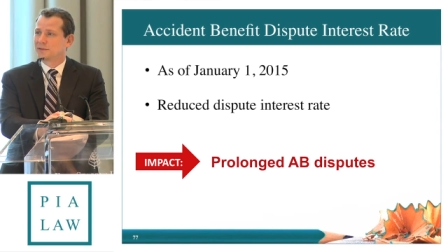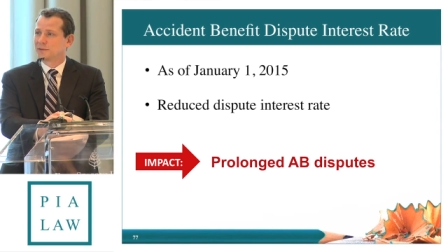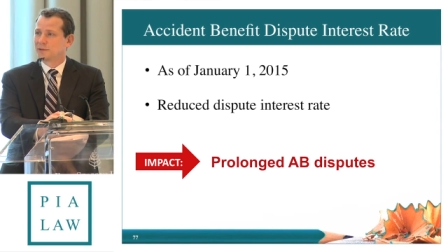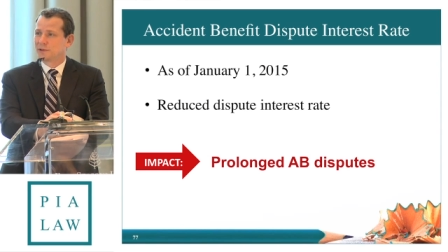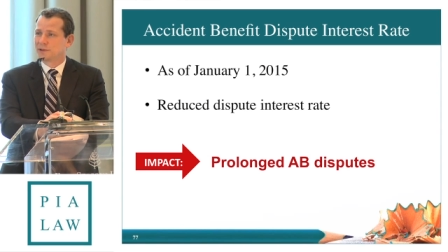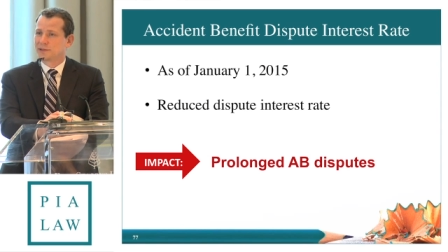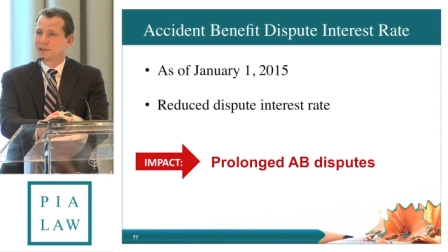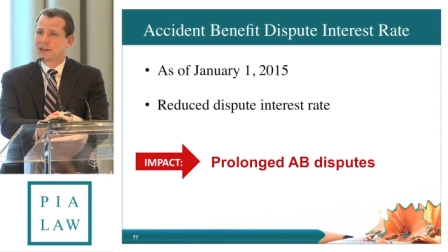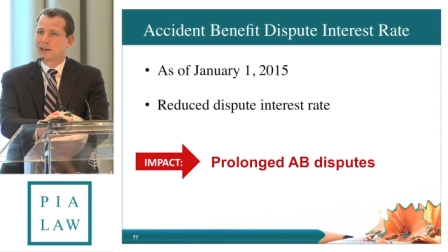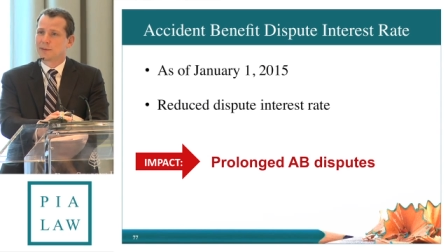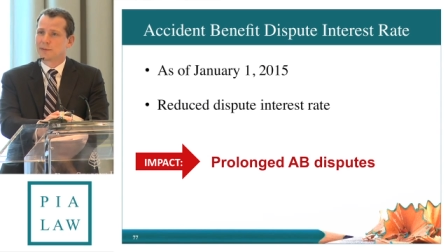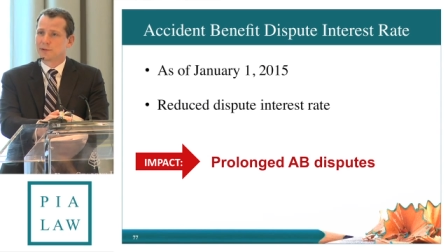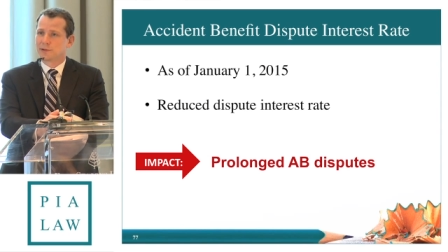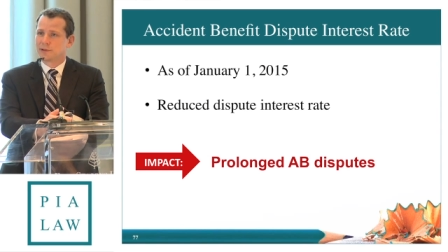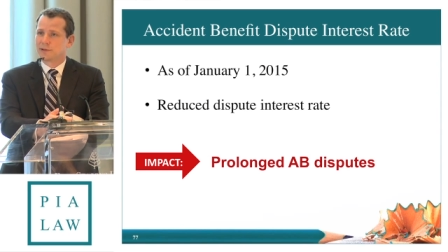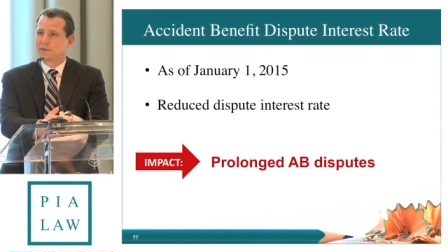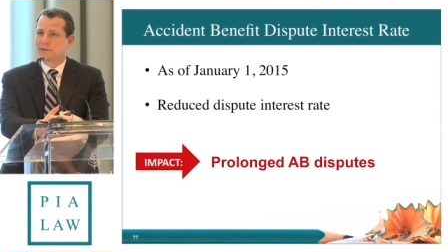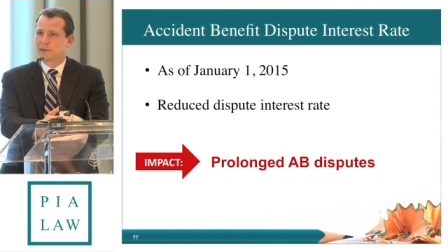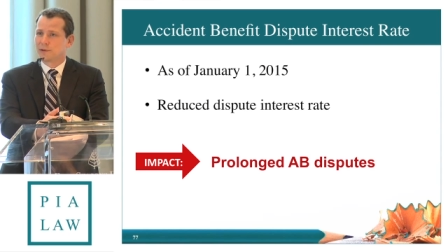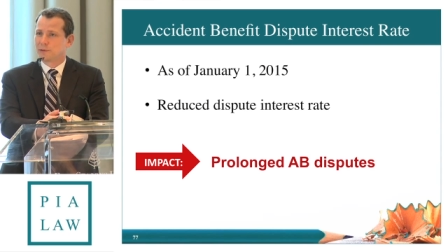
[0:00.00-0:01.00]
for
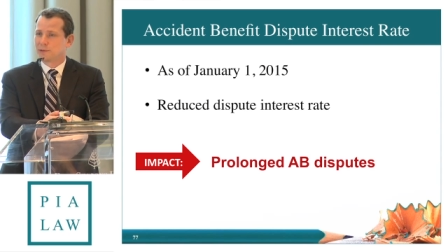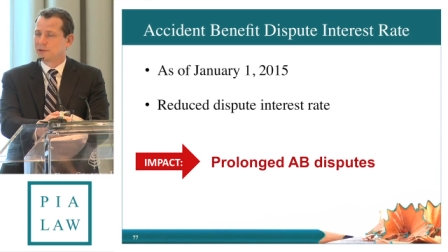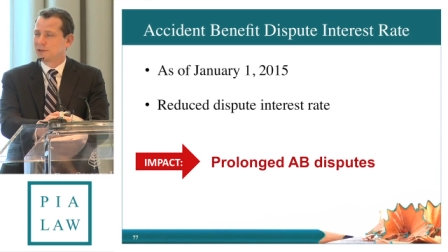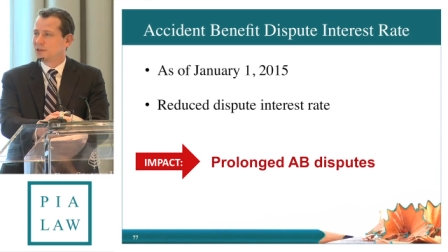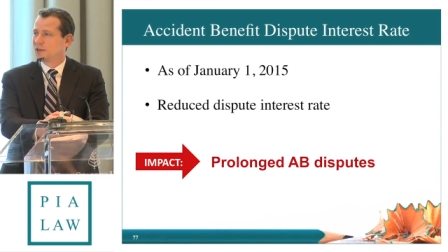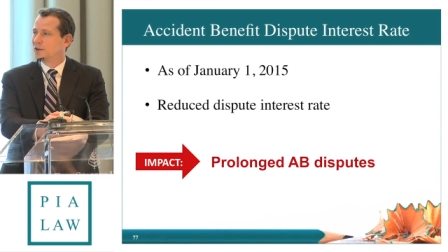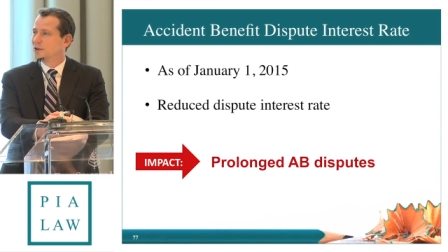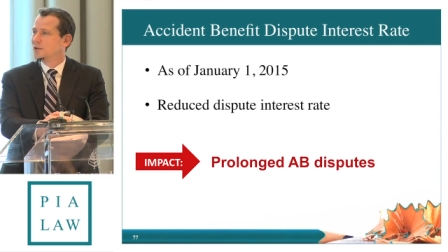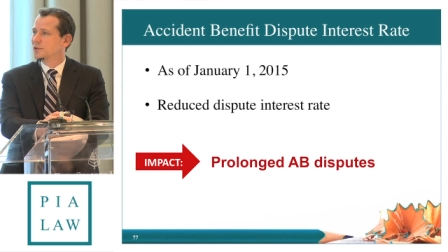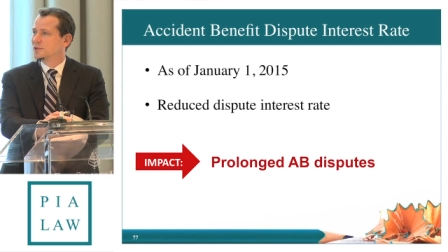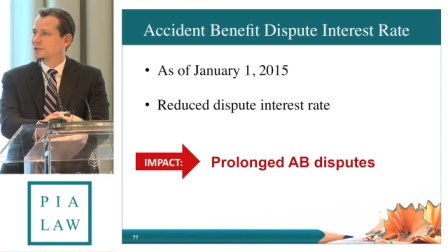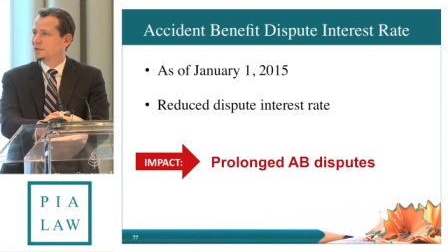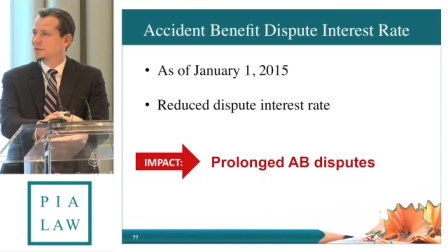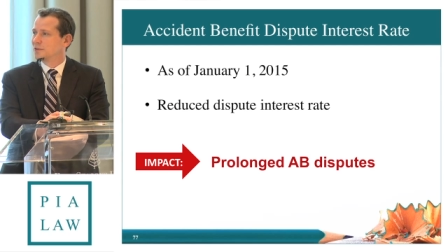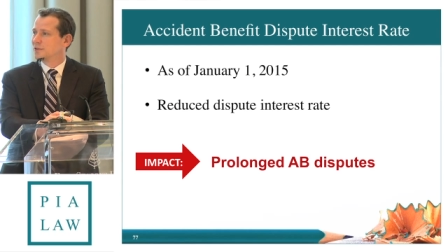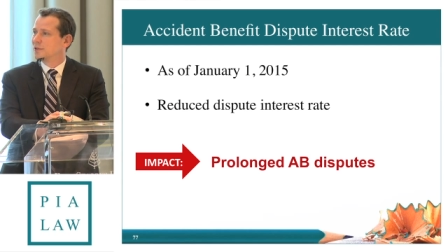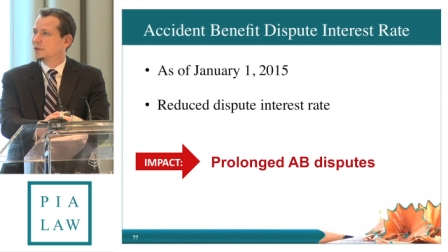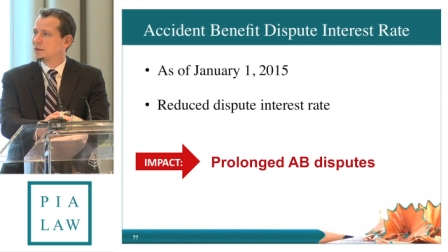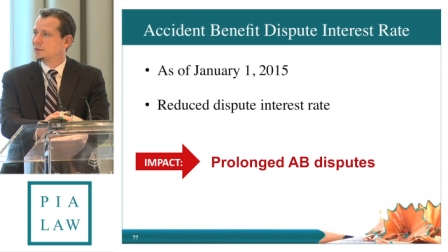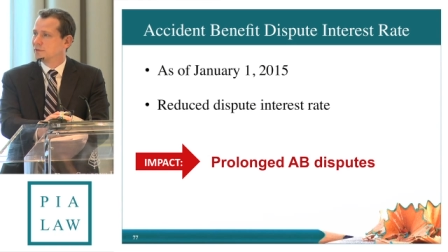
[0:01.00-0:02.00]
example, if there was years
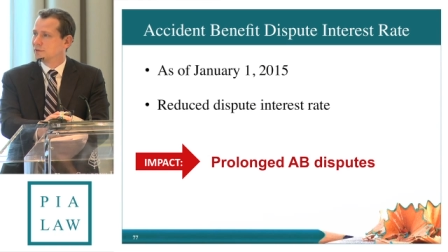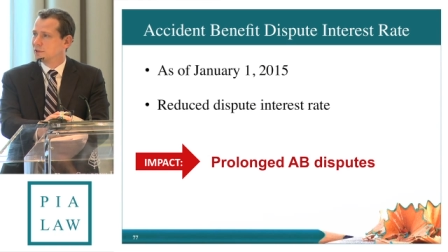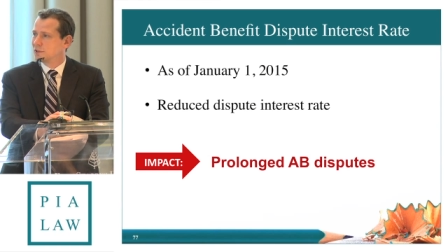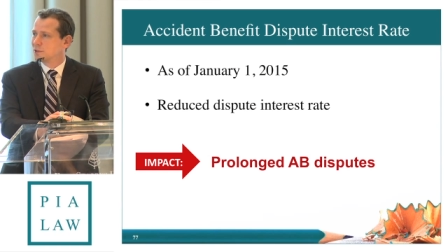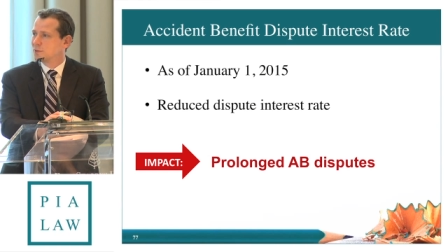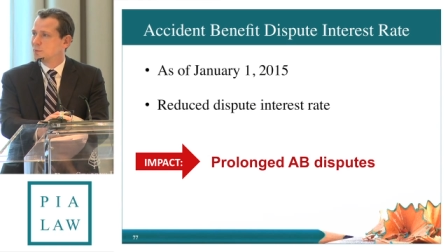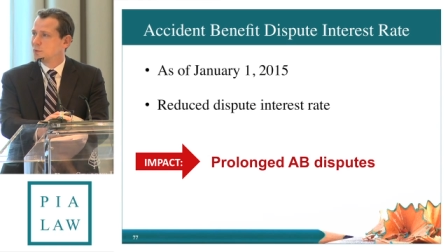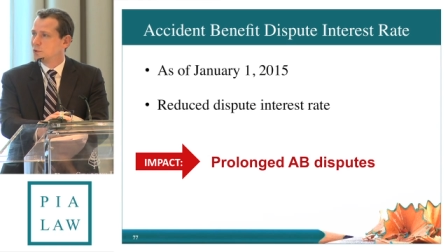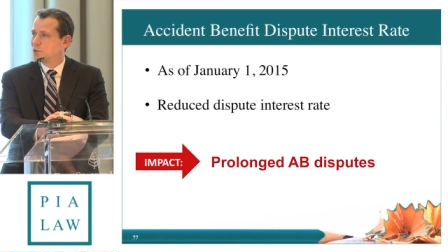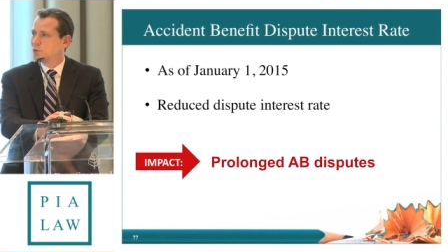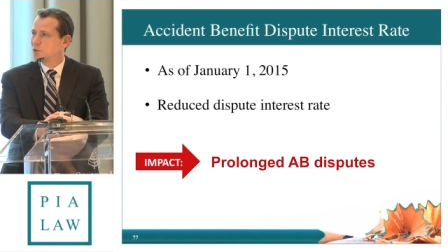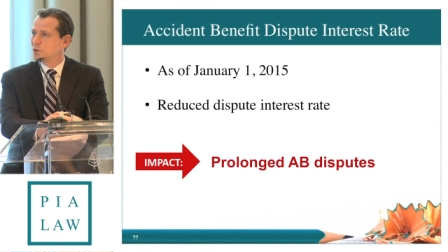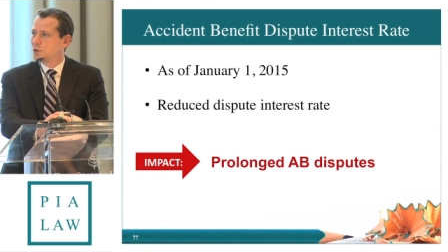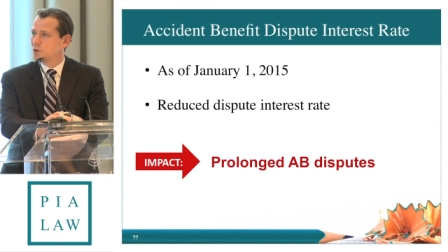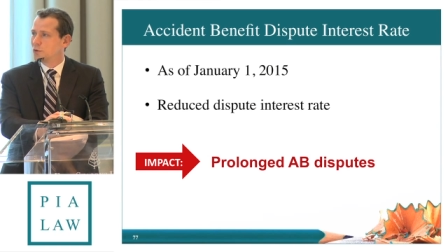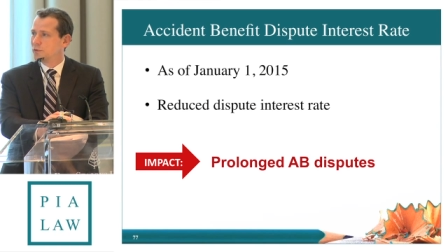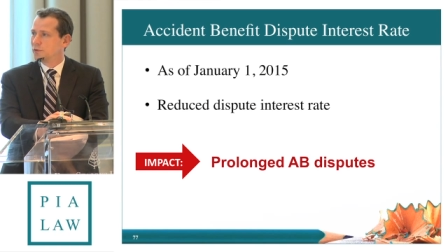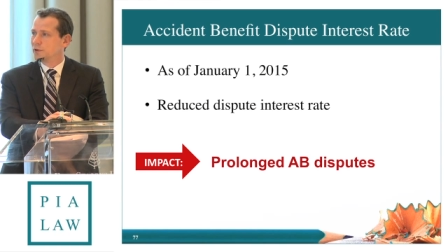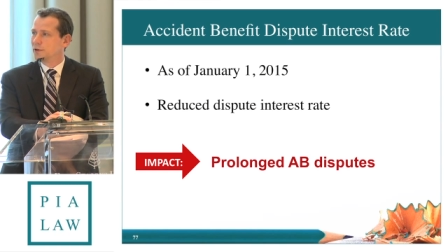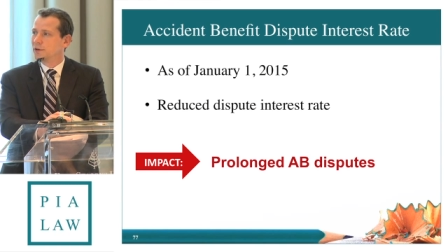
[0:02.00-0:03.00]
of dispute
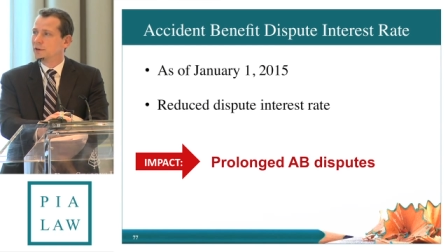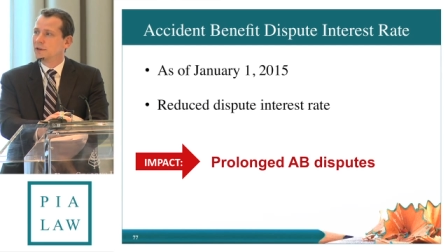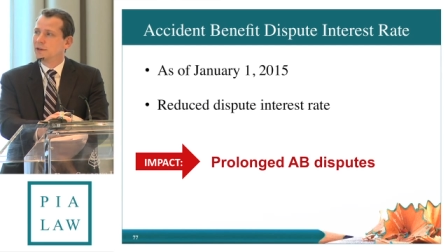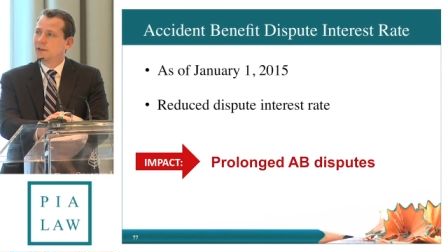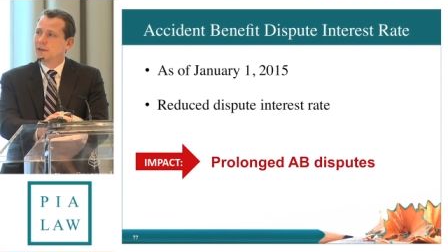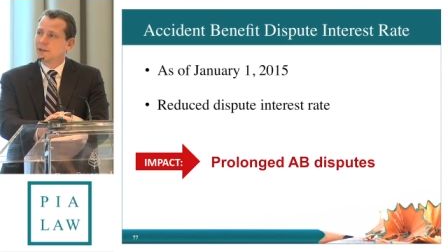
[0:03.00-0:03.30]
over